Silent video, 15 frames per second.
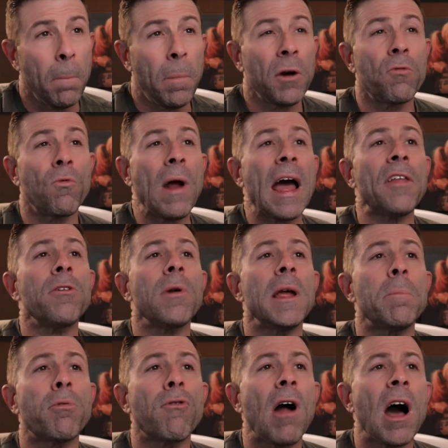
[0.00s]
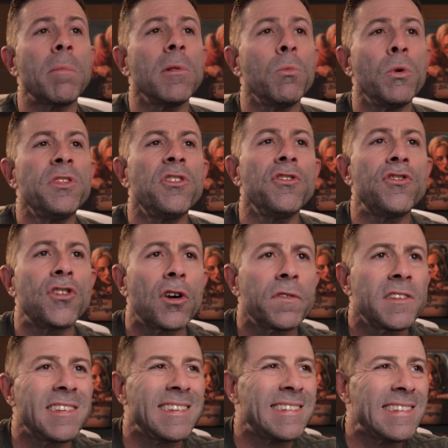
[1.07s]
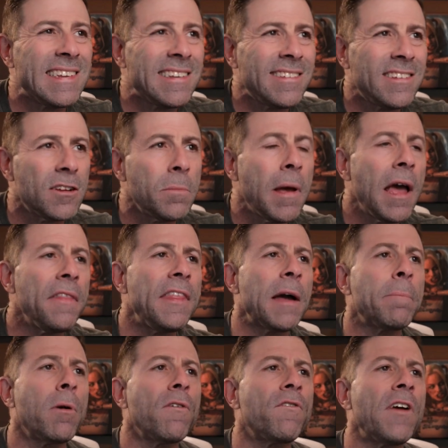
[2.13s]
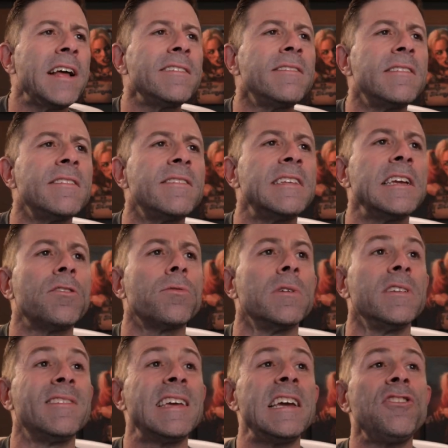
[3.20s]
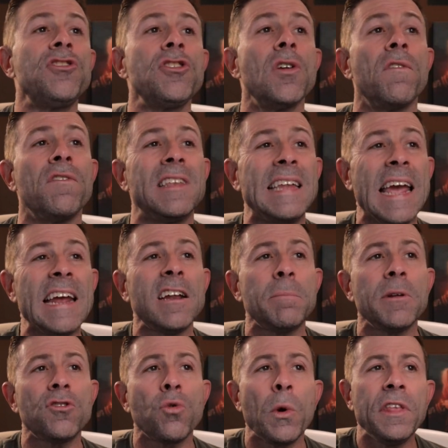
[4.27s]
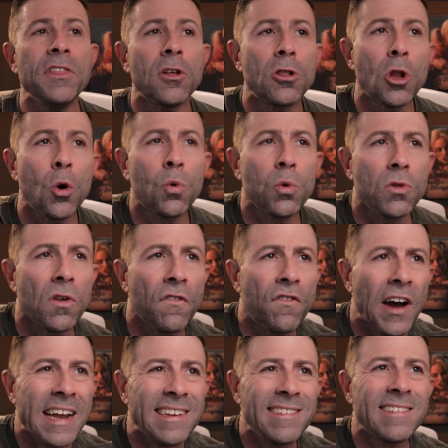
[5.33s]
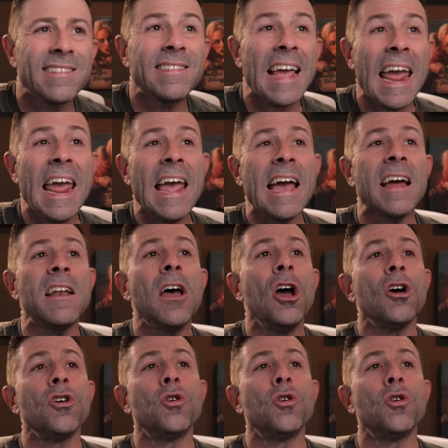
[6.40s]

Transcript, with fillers: but rather a problem with the services system that prevents the synchronization of data between the local devices and